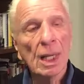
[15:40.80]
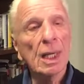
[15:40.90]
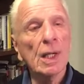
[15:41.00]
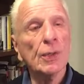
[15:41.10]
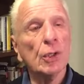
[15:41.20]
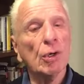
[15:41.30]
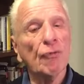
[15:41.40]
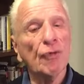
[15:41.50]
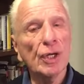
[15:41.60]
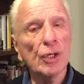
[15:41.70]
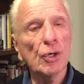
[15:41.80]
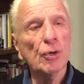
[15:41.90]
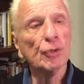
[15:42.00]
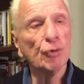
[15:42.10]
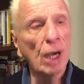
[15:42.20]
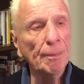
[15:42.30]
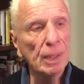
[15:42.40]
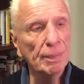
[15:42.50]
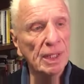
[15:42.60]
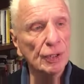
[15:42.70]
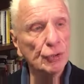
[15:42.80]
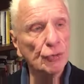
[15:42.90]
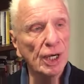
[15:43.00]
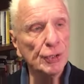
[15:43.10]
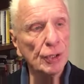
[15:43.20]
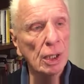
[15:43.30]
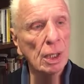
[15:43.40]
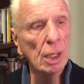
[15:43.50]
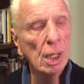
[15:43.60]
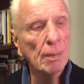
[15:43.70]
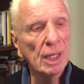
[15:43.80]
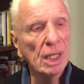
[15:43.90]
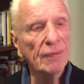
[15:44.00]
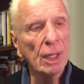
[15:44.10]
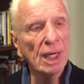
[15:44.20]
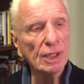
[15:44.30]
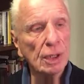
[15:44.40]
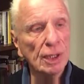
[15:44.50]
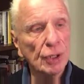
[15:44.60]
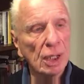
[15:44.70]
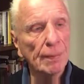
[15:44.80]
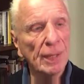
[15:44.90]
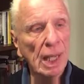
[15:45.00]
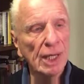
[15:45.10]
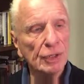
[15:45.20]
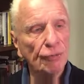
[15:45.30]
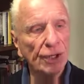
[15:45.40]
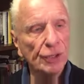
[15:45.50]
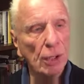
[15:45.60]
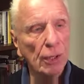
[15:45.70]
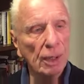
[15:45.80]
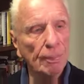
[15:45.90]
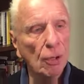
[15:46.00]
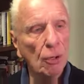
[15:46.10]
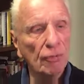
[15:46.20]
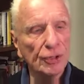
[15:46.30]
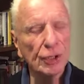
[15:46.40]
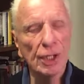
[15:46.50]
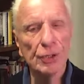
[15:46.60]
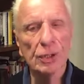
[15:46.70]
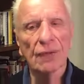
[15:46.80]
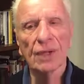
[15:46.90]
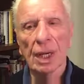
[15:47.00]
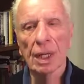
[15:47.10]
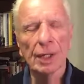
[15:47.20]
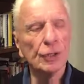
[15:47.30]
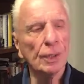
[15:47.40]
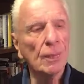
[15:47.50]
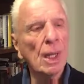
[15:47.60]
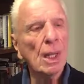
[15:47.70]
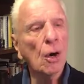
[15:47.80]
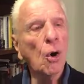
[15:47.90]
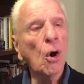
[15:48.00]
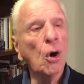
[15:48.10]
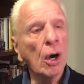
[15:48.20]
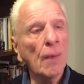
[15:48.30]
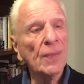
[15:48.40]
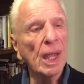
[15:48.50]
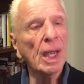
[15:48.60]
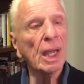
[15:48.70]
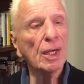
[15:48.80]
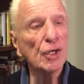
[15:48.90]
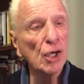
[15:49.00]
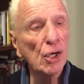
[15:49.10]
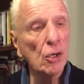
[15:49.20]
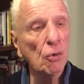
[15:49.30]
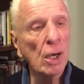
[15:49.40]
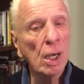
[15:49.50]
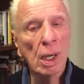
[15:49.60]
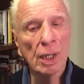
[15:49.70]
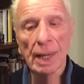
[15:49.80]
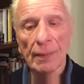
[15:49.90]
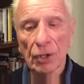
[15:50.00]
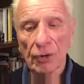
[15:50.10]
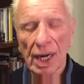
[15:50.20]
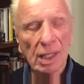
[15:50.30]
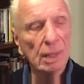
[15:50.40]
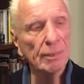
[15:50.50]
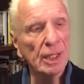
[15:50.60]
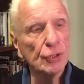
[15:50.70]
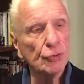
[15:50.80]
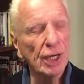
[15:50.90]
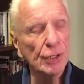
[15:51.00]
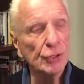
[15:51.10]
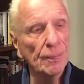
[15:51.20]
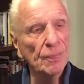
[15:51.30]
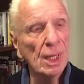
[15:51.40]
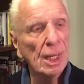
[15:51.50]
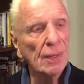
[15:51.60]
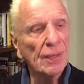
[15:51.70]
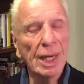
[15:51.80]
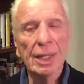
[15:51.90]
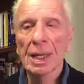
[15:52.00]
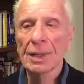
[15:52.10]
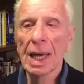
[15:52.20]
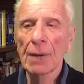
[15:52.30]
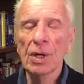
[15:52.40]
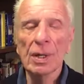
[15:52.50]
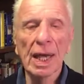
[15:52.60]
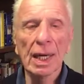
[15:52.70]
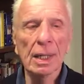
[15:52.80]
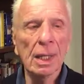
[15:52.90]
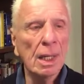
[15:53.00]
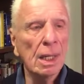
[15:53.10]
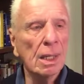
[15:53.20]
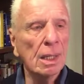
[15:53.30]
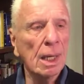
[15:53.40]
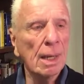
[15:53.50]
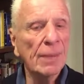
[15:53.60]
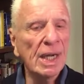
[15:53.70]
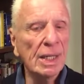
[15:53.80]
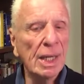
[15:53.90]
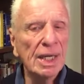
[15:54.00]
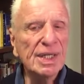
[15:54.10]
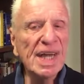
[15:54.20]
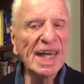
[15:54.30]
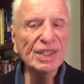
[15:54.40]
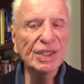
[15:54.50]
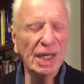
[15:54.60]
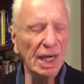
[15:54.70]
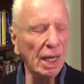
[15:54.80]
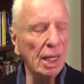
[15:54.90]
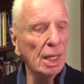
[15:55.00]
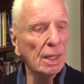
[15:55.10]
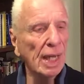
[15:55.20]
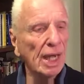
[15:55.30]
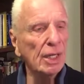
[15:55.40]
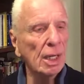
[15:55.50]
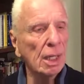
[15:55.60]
either a renewed Trump administration, but even less legitimate as a result of the polarization of the election, or a new Democratic administration, that they would then be testing that